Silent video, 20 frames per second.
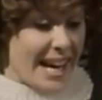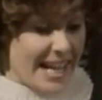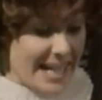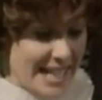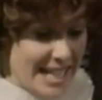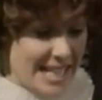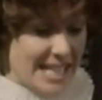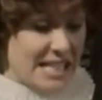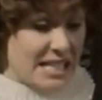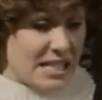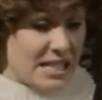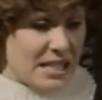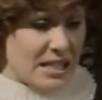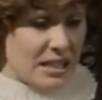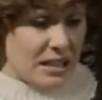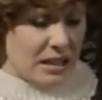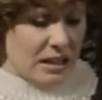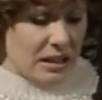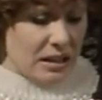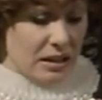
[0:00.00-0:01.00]
and he's
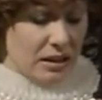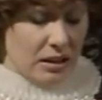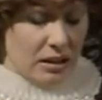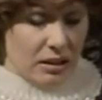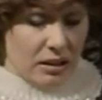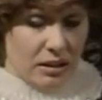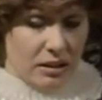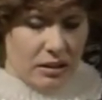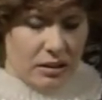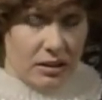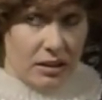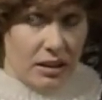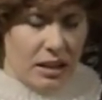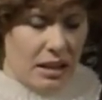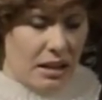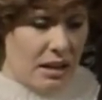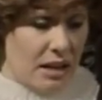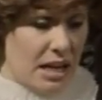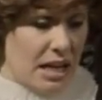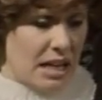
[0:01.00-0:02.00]

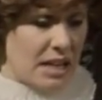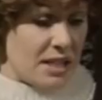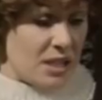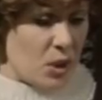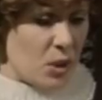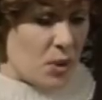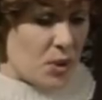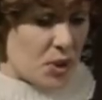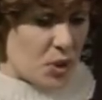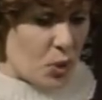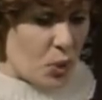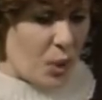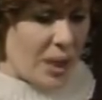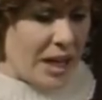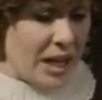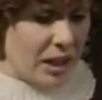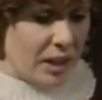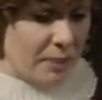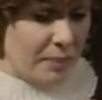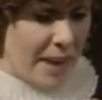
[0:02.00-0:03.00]
He's used to
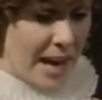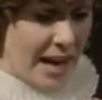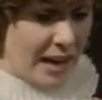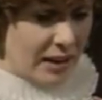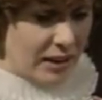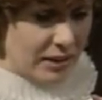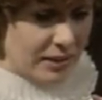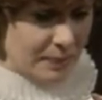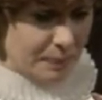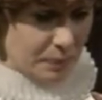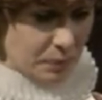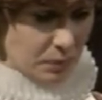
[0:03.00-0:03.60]
real men.